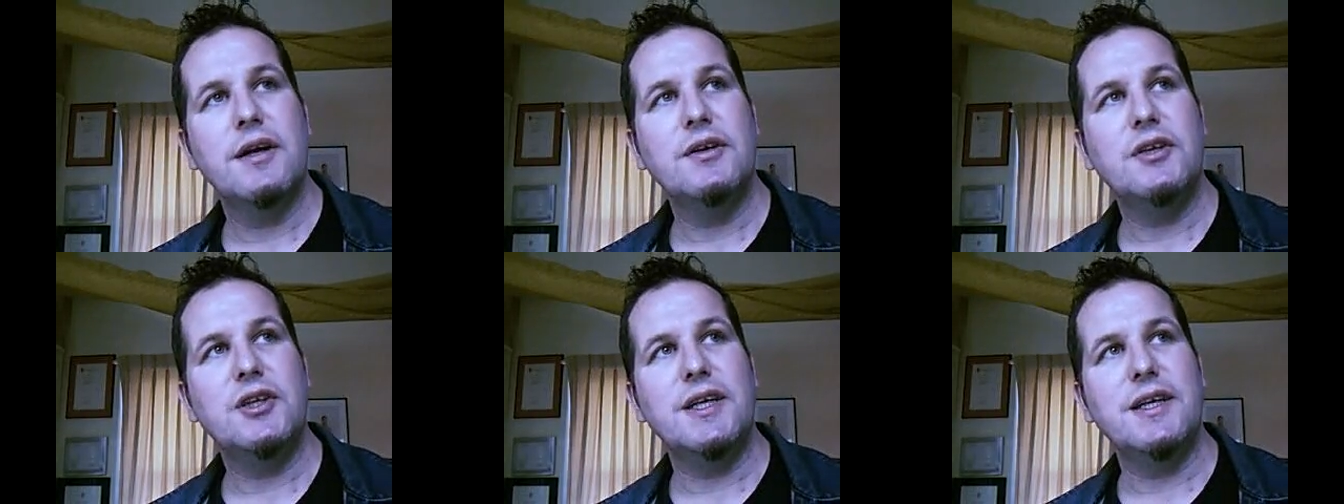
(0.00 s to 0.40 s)

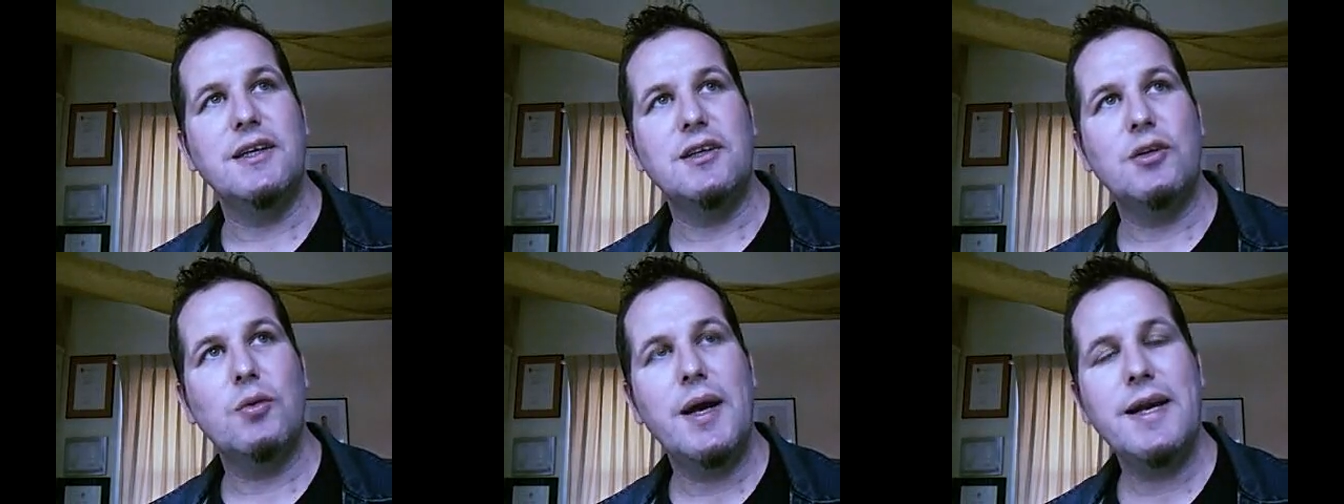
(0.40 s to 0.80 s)

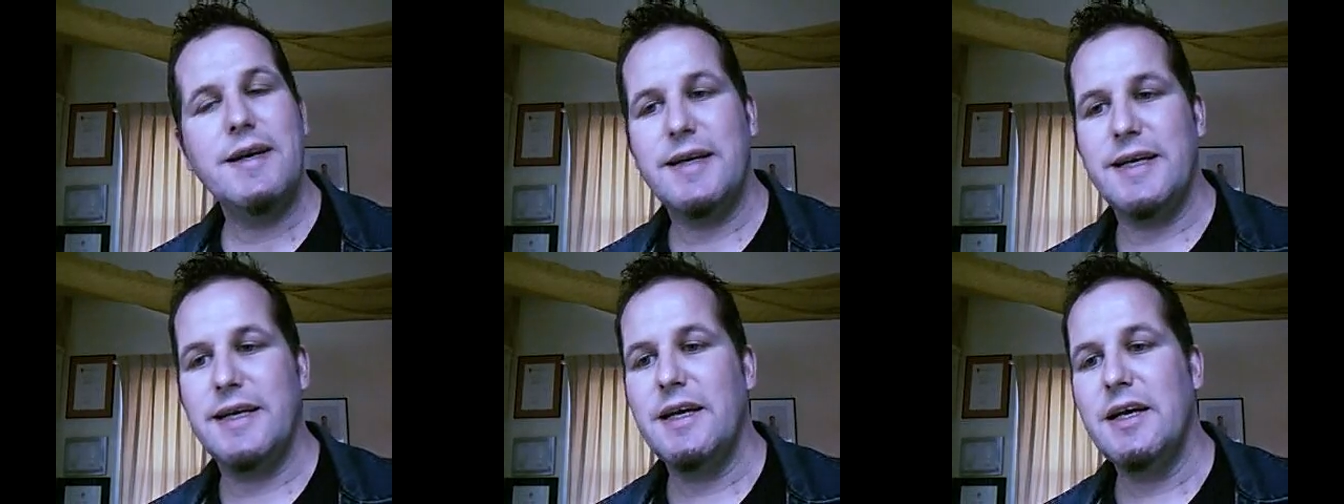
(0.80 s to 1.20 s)

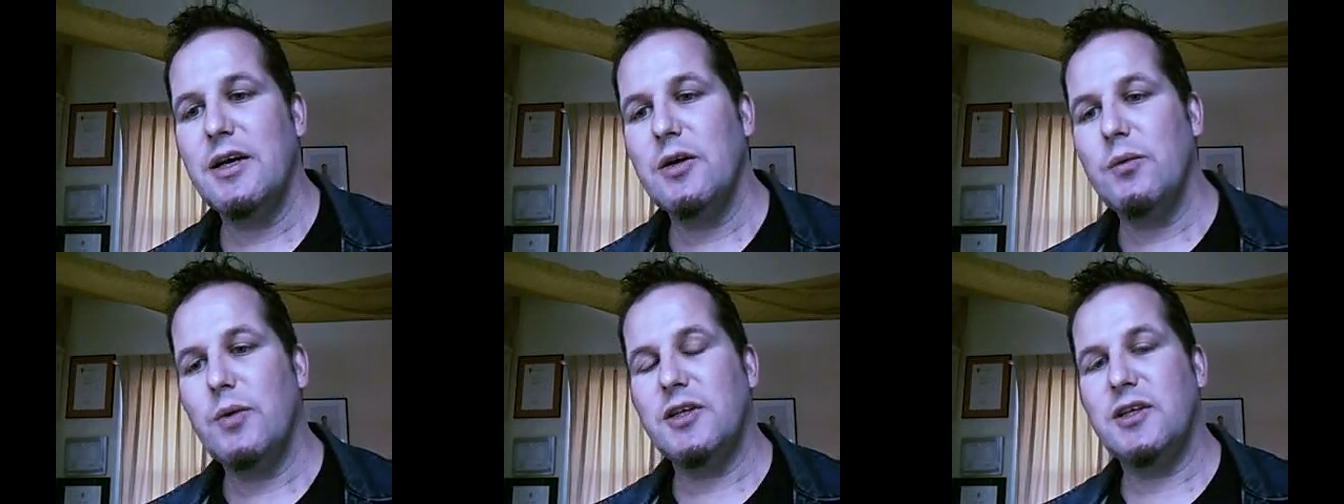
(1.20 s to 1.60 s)
G20,
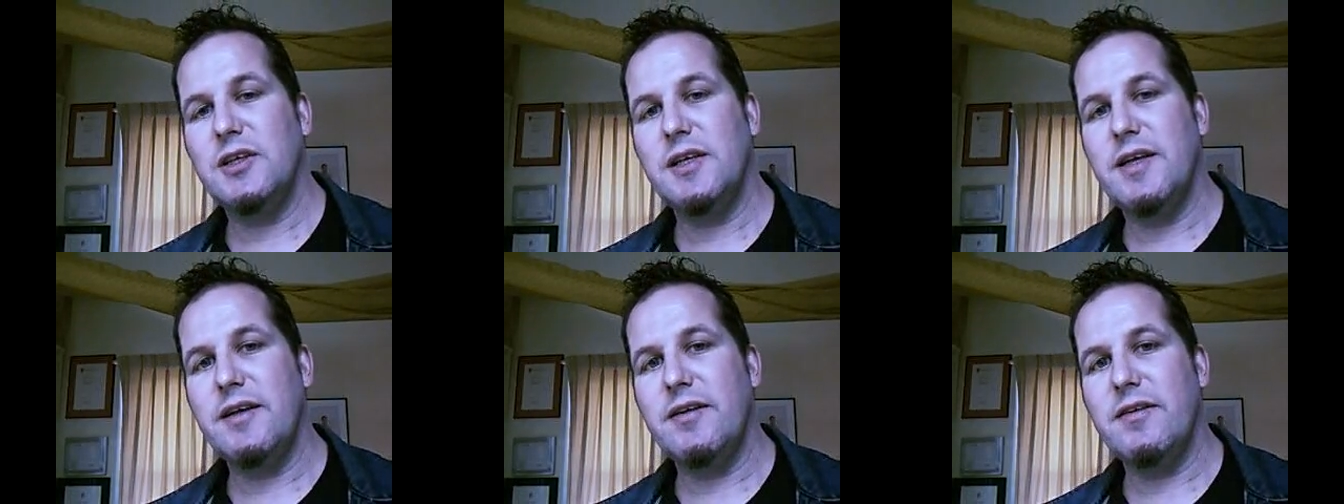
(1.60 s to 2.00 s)
which
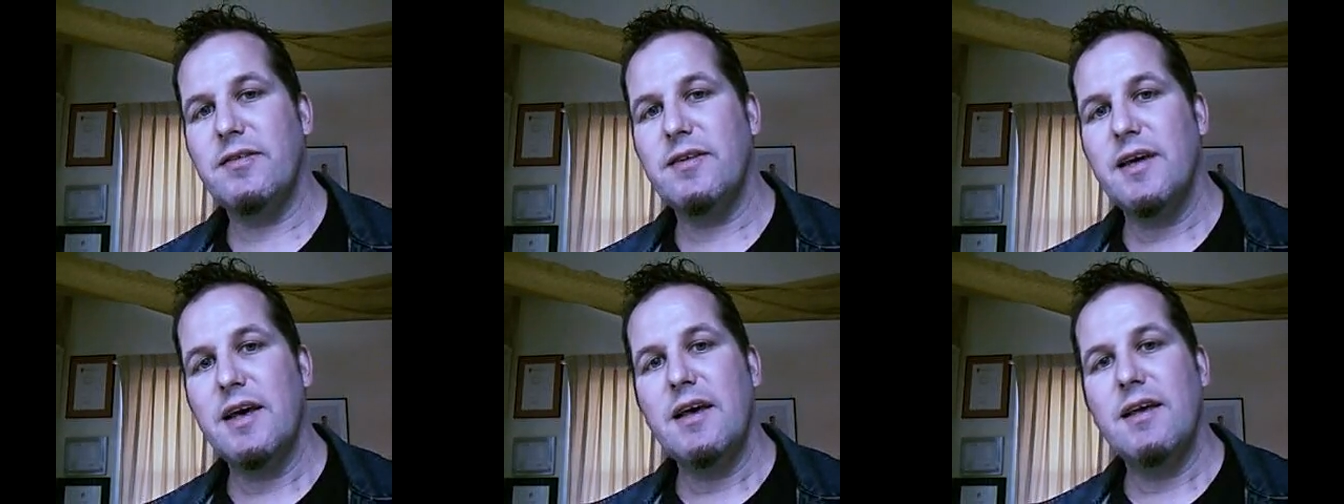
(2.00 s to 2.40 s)

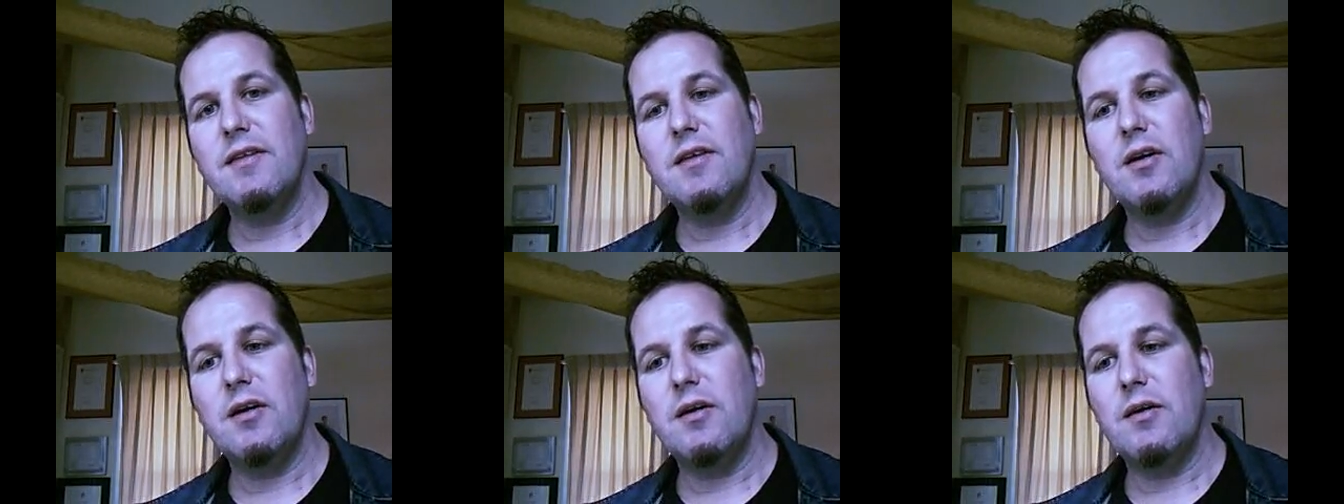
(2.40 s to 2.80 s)
is
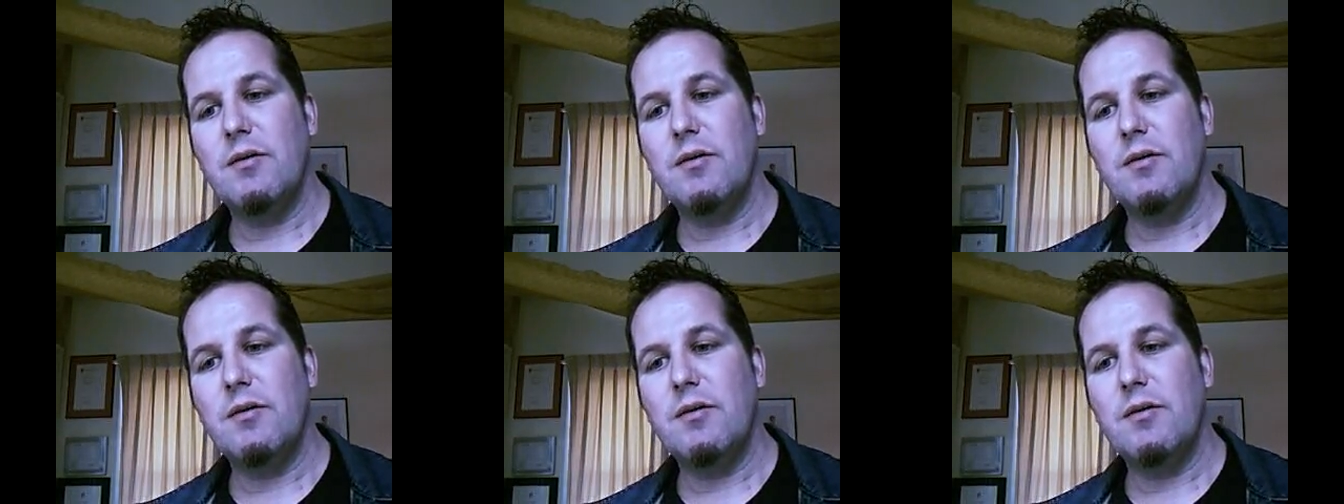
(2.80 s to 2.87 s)
the